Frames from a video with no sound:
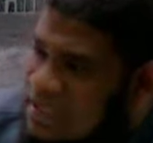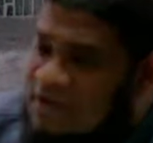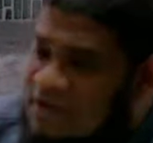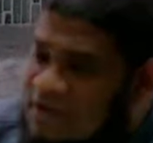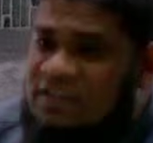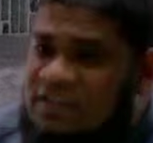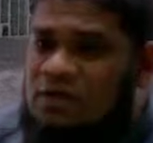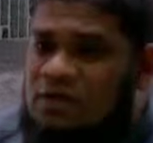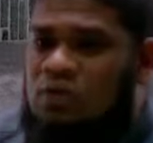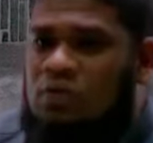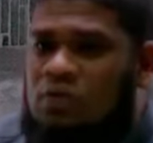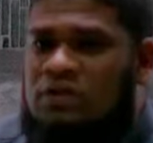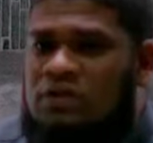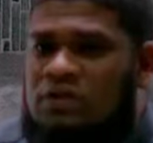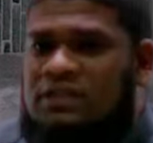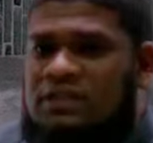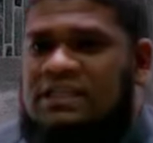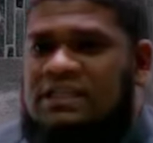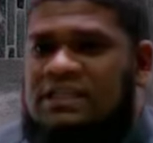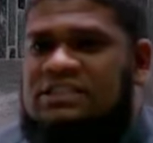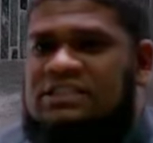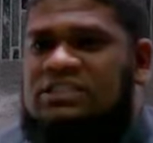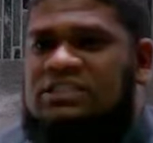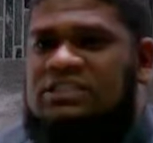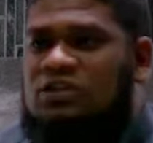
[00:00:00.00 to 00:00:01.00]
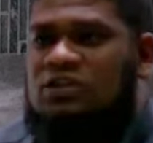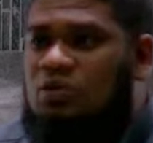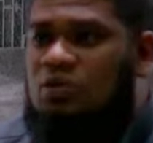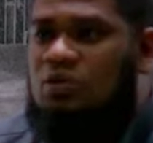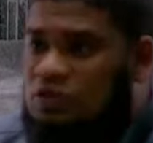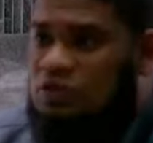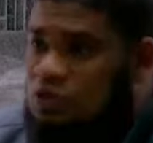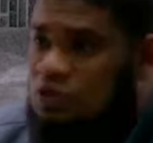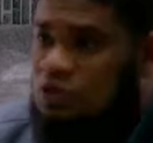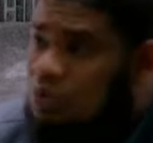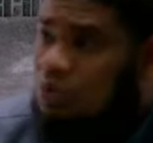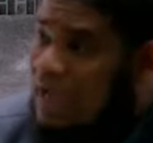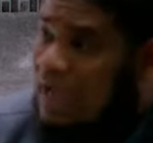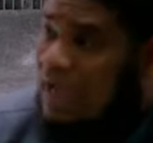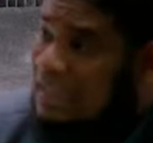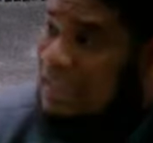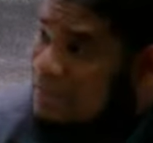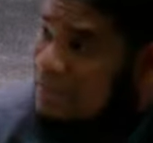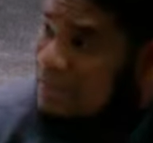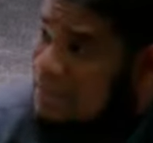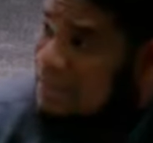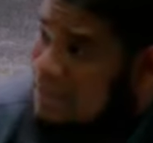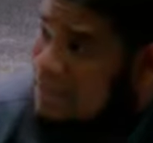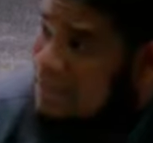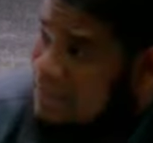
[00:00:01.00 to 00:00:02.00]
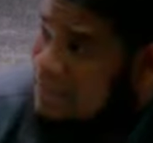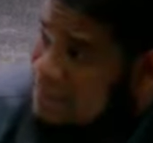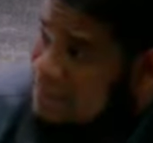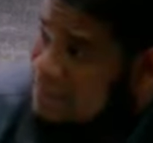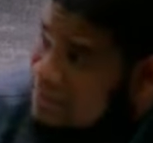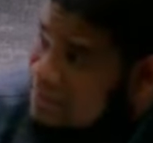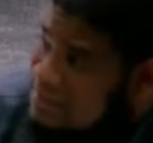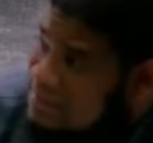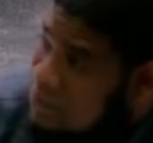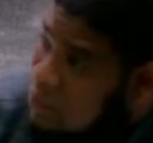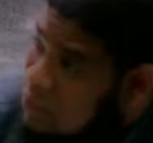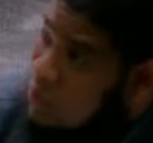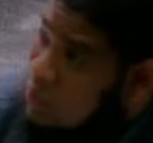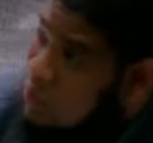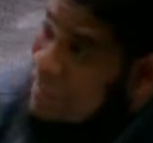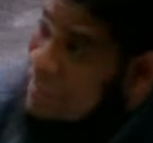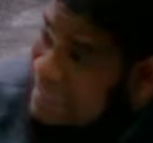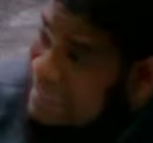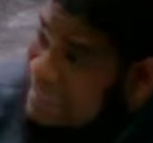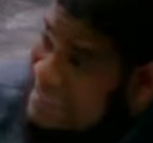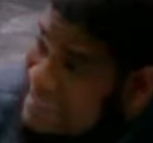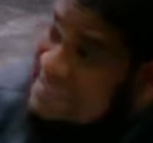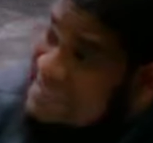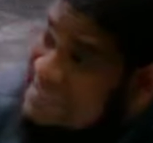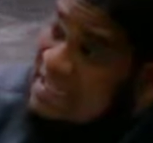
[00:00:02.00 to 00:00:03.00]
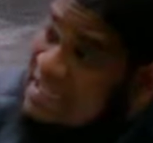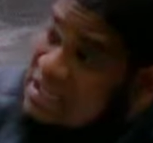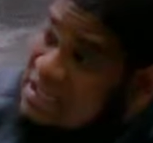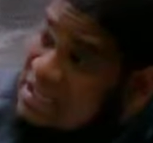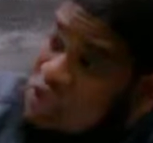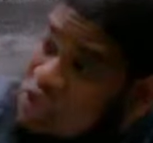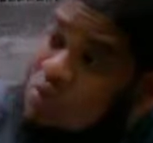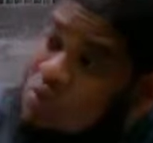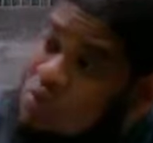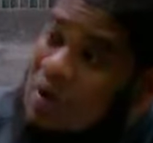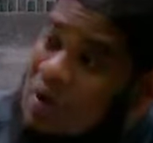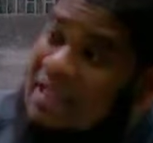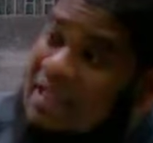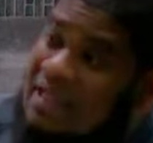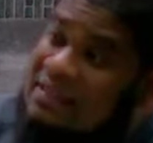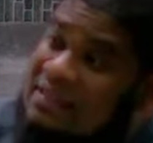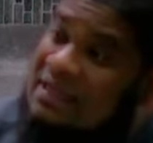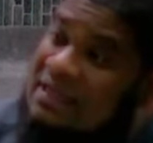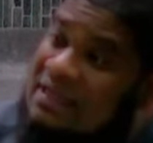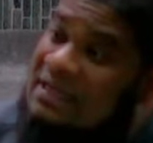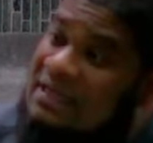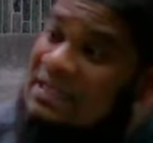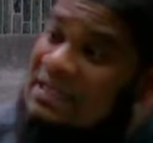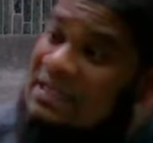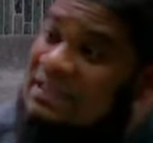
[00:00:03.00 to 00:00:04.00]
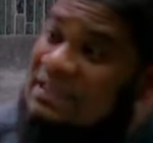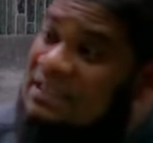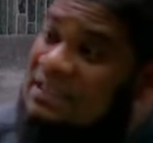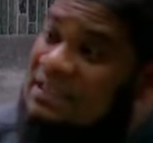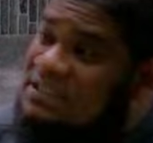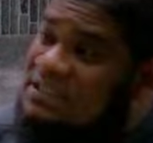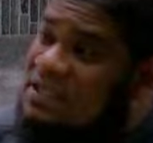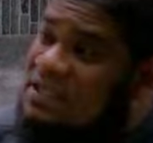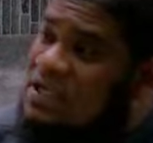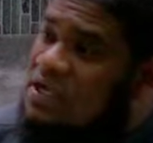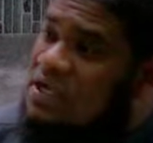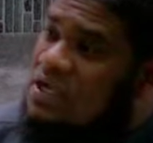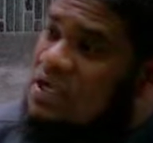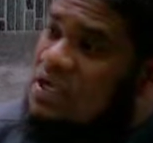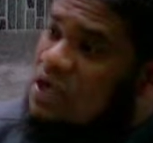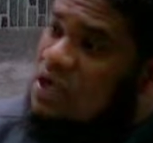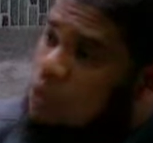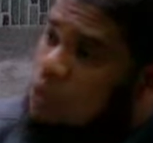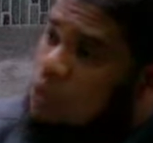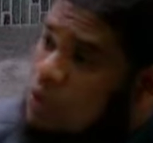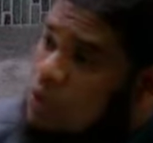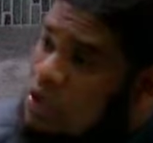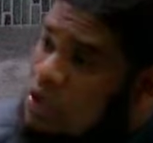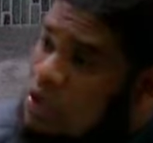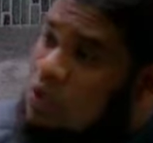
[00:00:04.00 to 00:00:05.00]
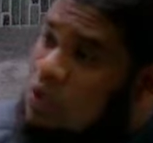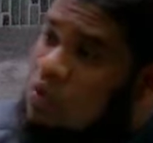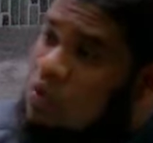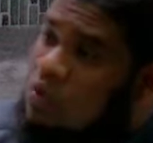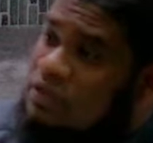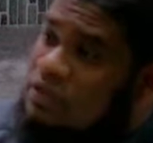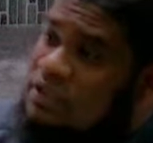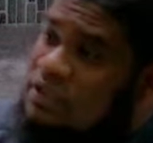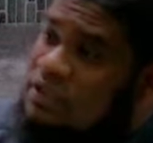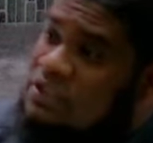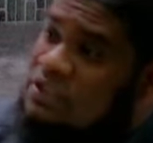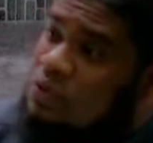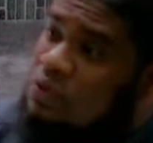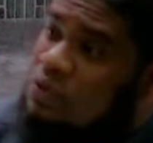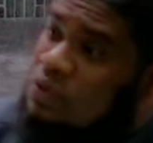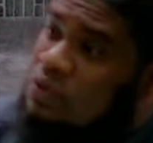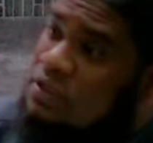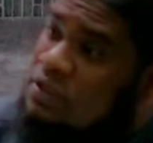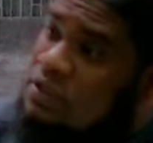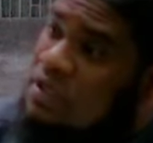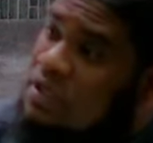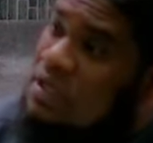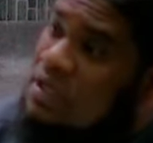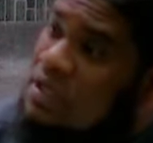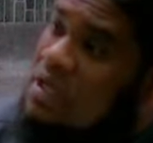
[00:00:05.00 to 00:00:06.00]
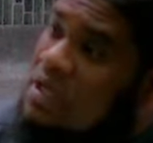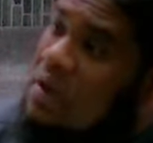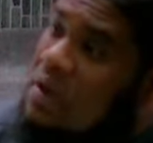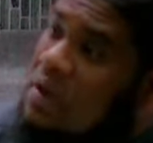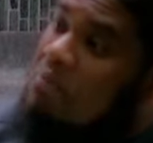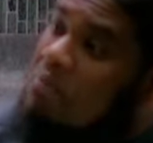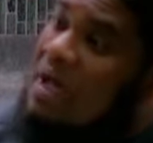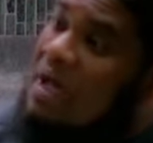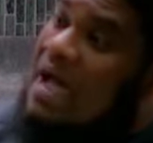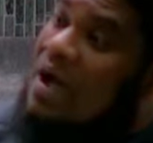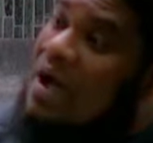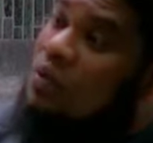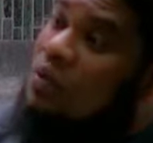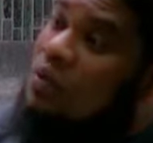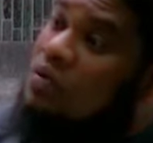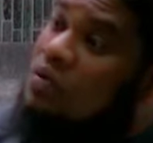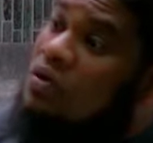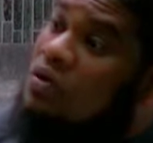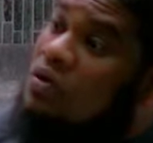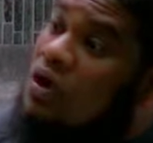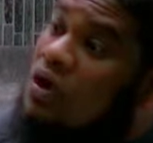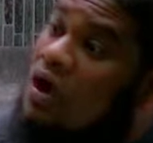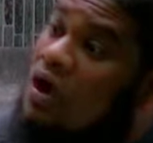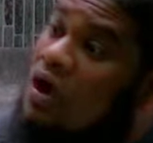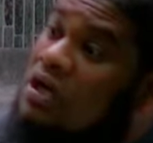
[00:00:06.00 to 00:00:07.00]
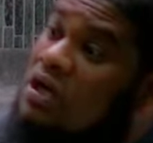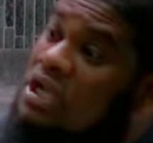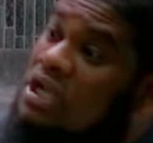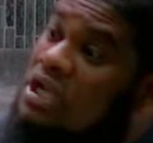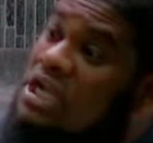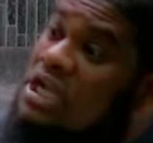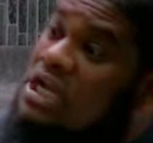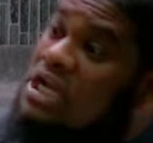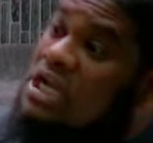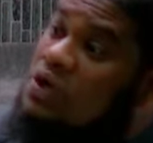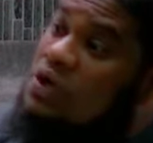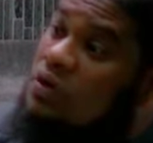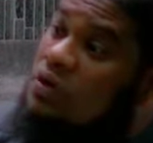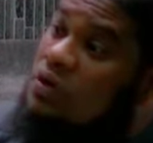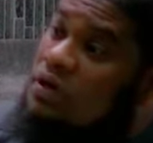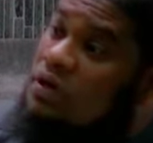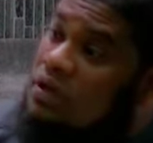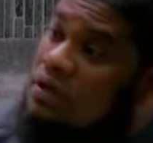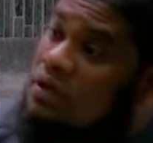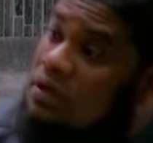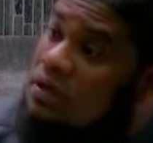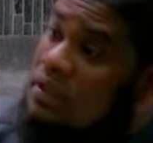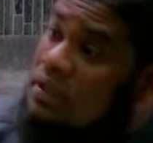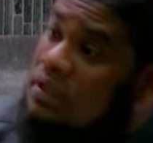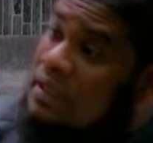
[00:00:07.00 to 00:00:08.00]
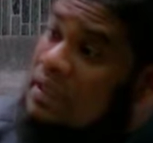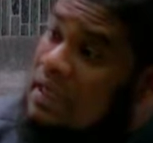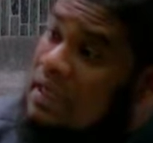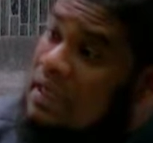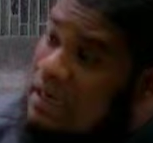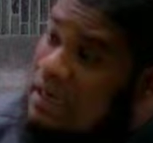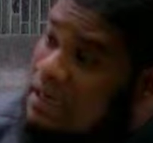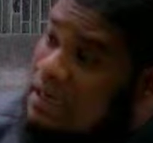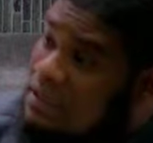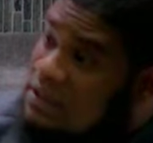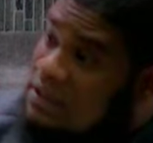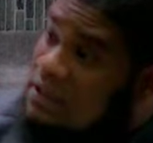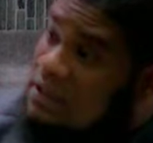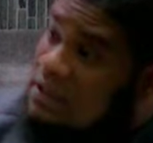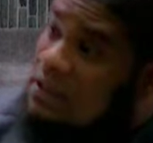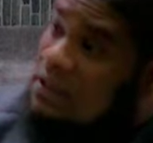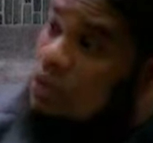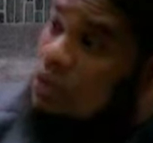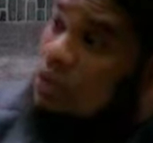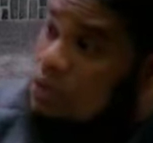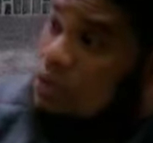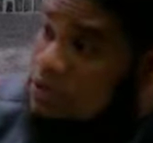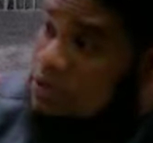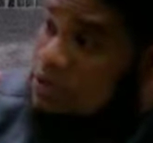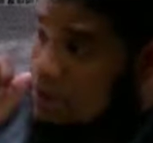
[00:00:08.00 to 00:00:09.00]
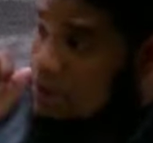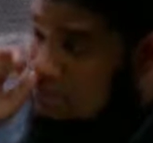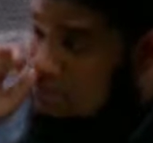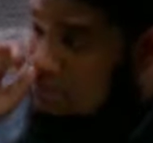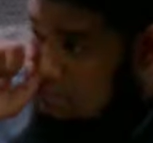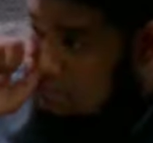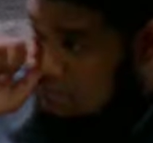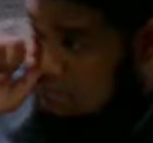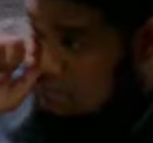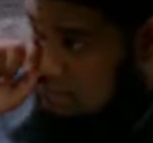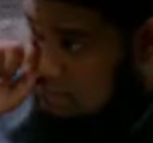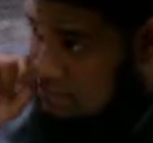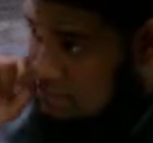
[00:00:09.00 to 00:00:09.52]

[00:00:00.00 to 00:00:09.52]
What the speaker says: So if the water is through 200 liters, less than 200 liters, we call this water ma'un qalilun, little water.